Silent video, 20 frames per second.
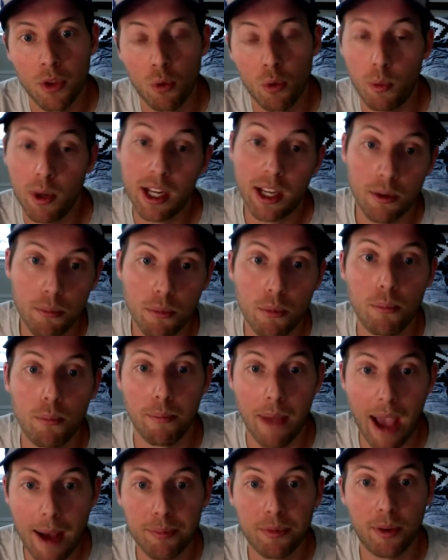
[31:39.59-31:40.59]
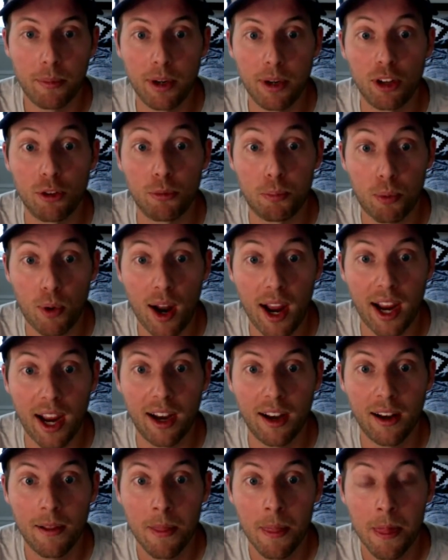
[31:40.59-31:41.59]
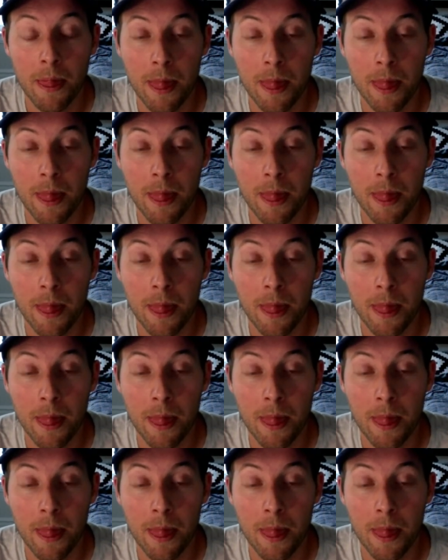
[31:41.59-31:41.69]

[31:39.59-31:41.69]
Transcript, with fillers: we can map somebody's brain,